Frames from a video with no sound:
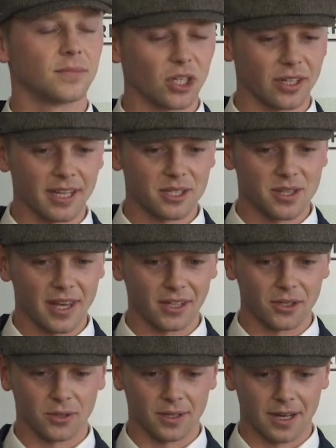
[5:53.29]
Yeah, Nate,
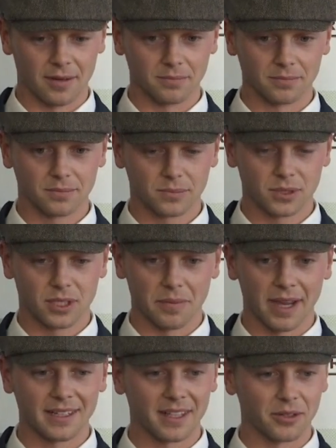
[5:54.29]
thank you. The
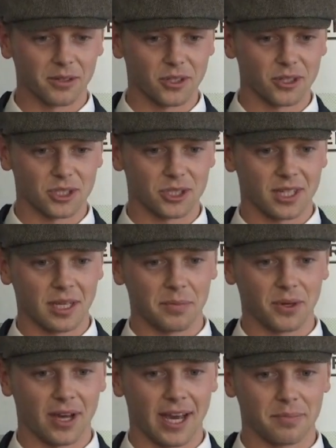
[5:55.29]
main thing with her is just
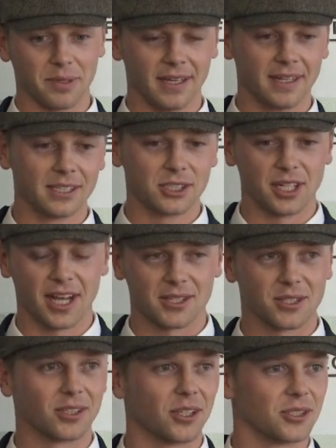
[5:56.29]
keeping her happy. She
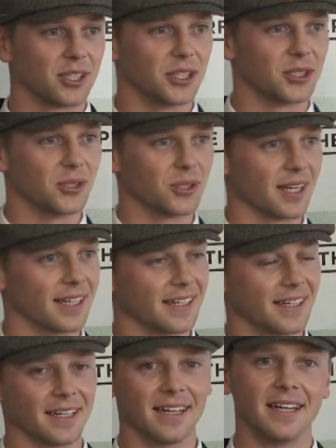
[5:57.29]
has got those issues,
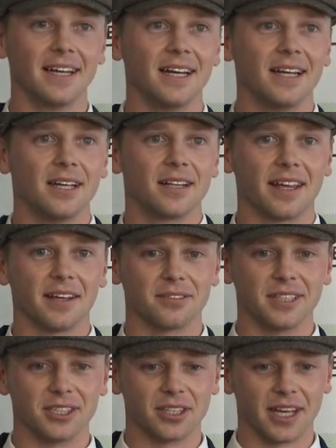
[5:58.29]
and
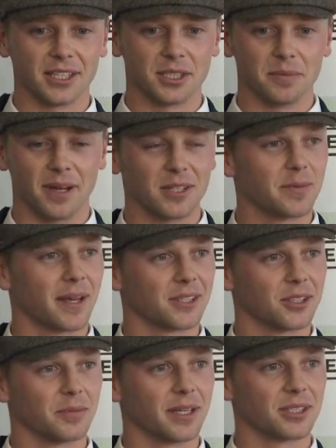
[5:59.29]
thankfully today she bounced
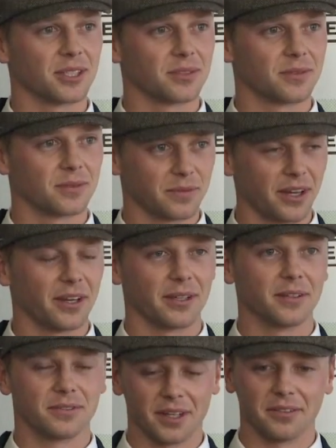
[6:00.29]
back to her best. Just
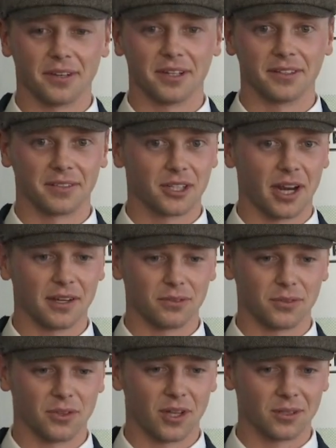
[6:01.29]
very, very, very
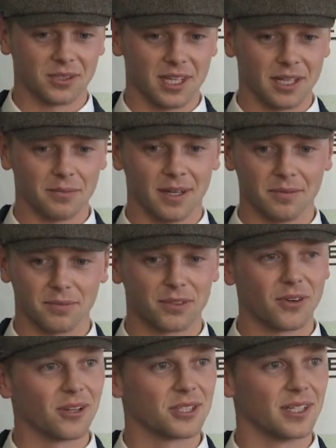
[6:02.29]
grateful for the whole team.
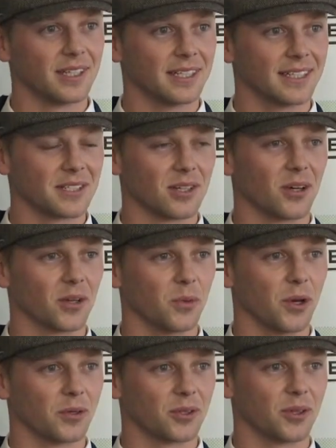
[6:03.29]
Francie does a lot of
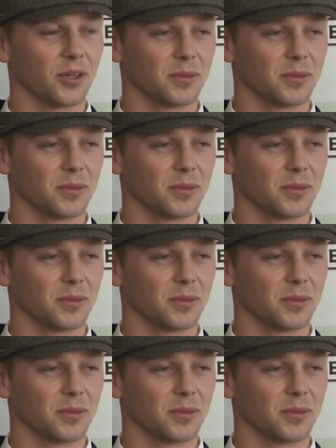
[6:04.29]
work with her.